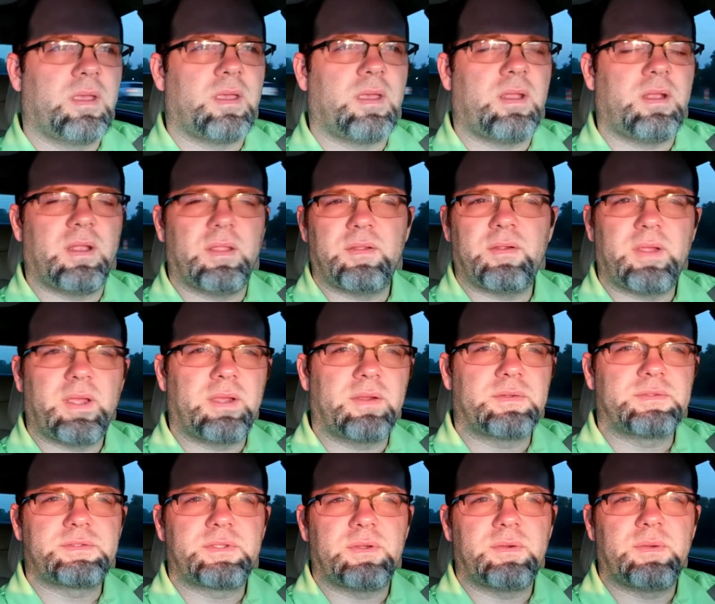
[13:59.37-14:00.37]
Another
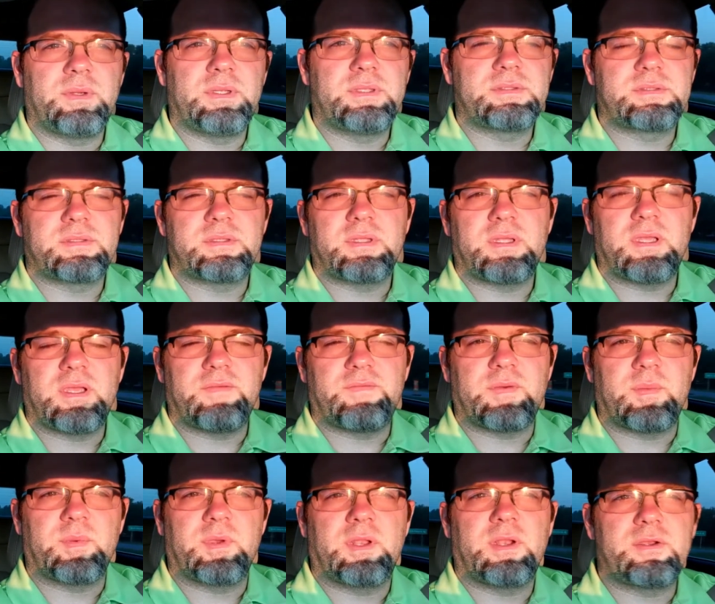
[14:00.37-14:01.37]
angle too is
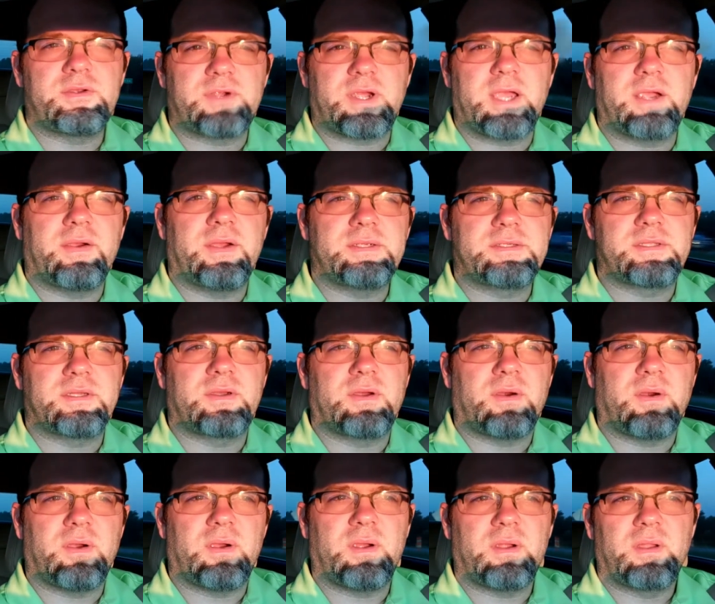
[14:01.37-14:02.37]
if I'm going to drag race the
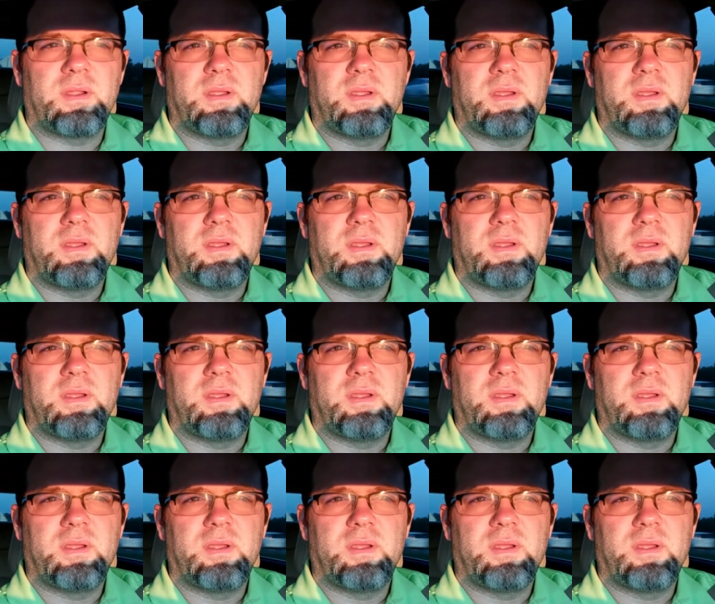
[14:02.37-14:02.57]
car,